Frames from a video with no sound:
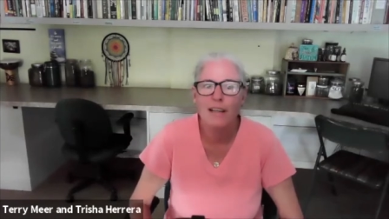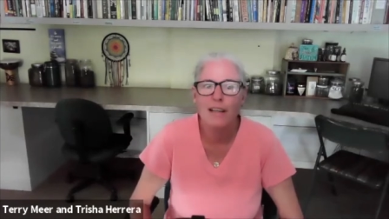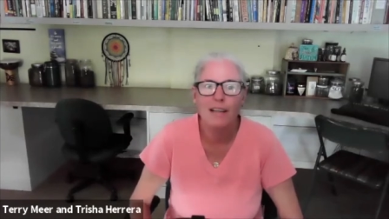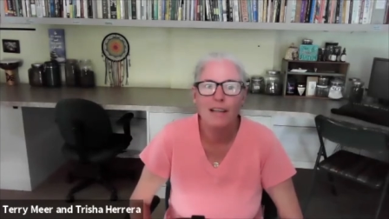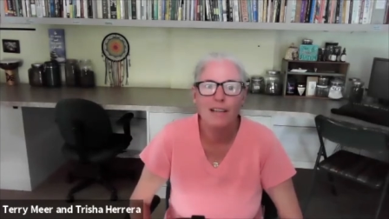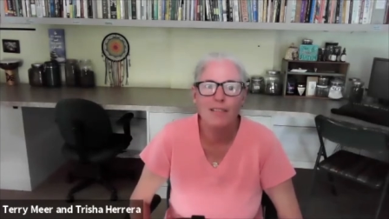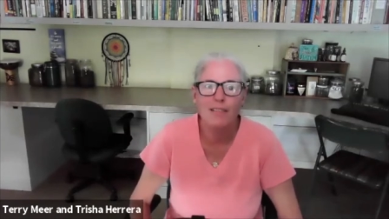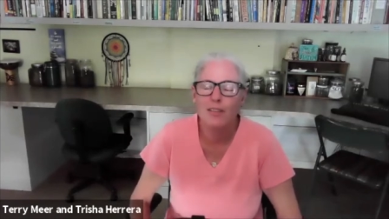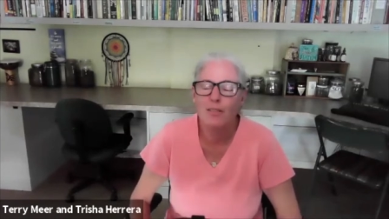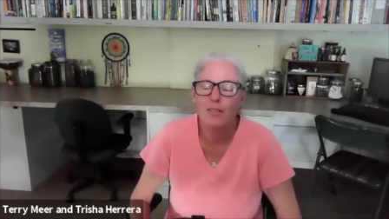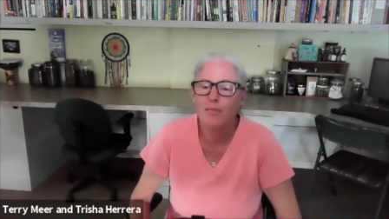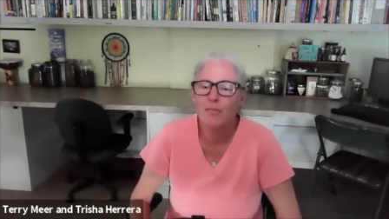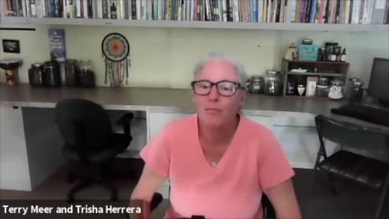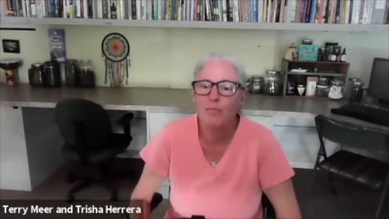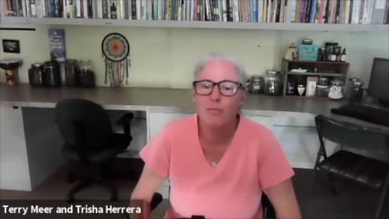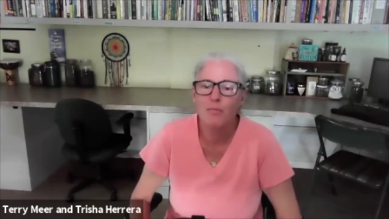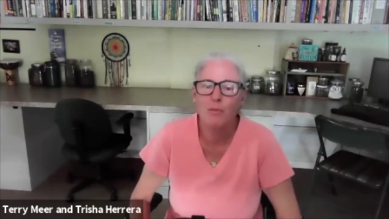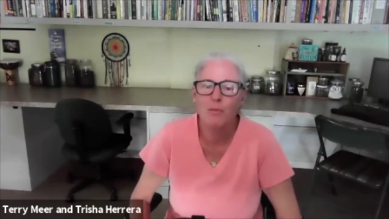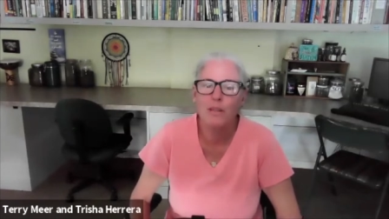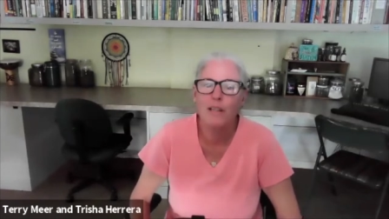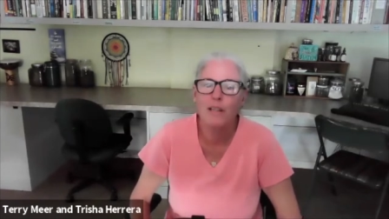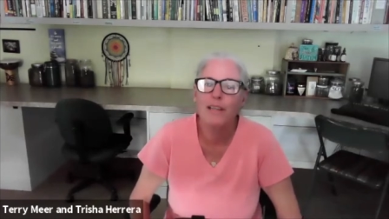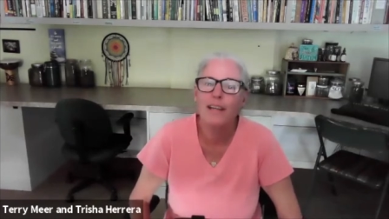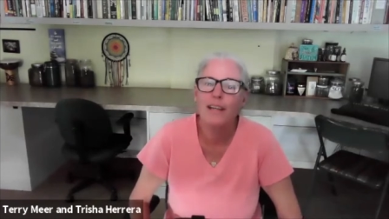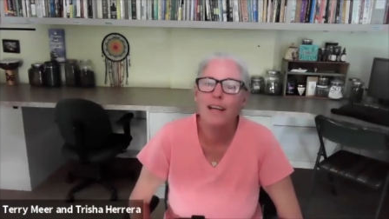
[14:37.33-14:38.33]
and
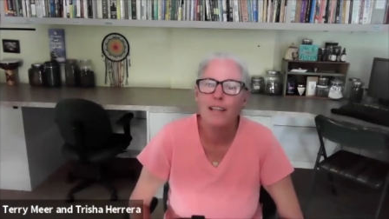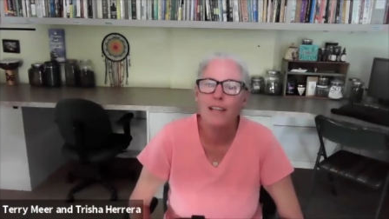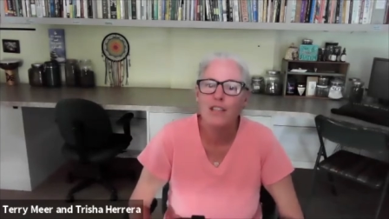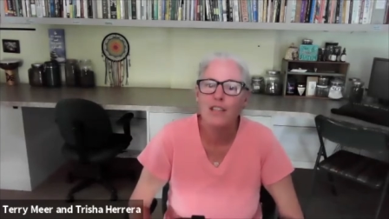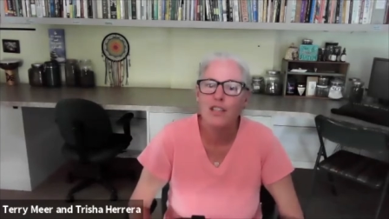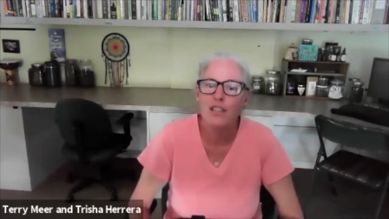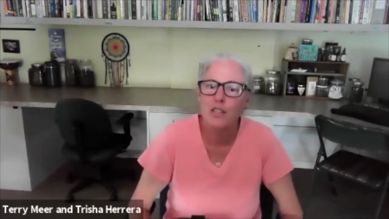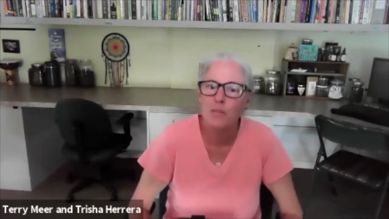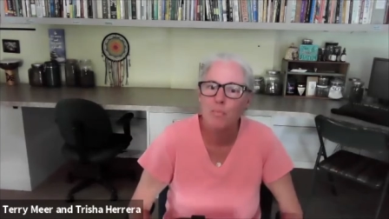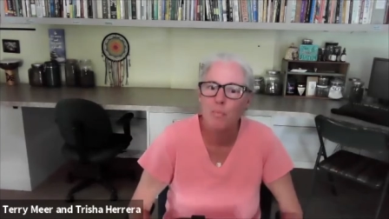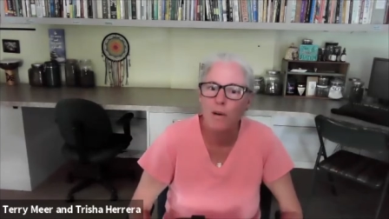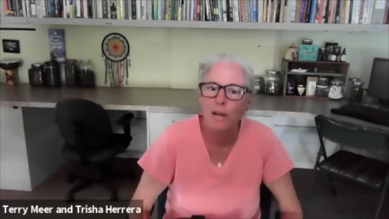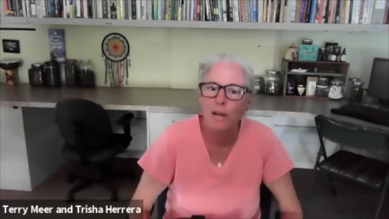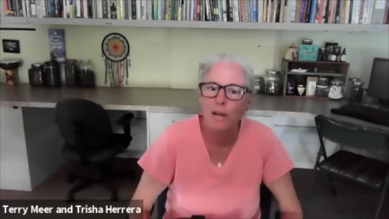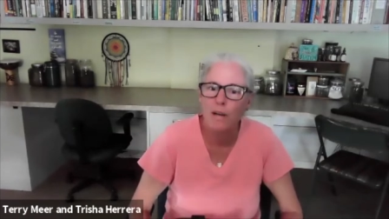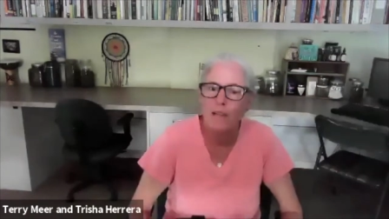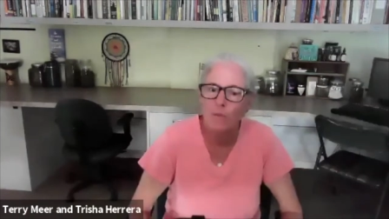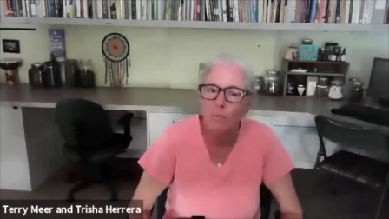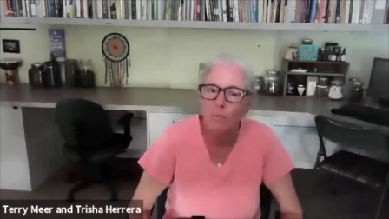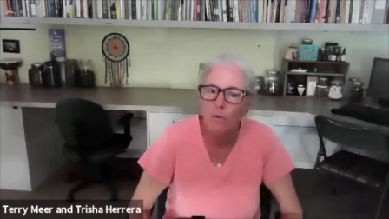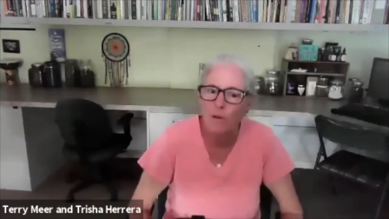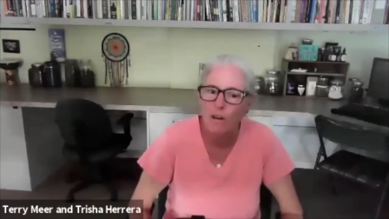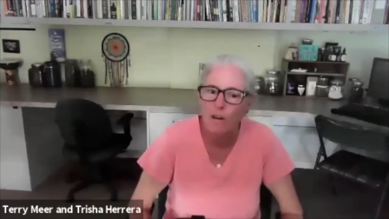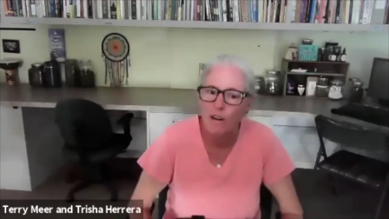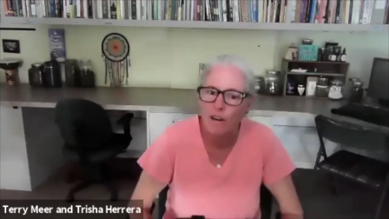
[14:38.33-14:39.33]
really got to spread the
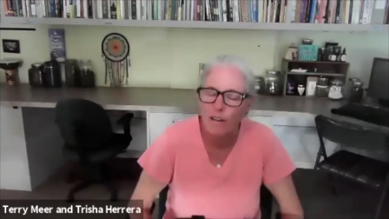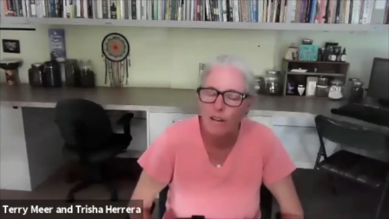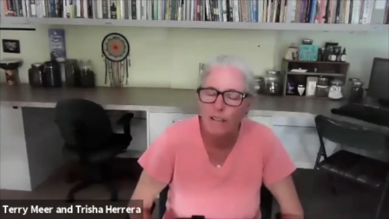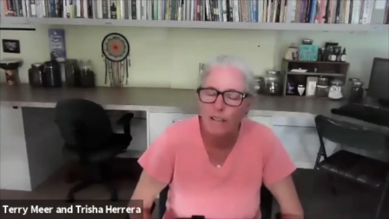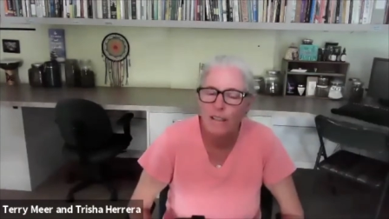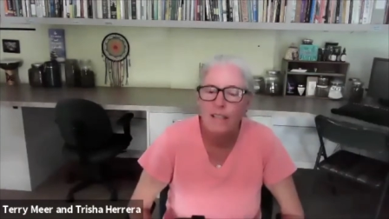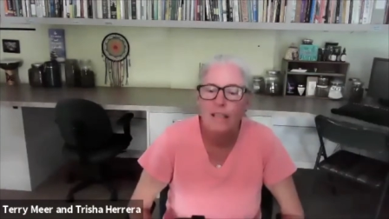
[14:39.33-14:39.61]
word.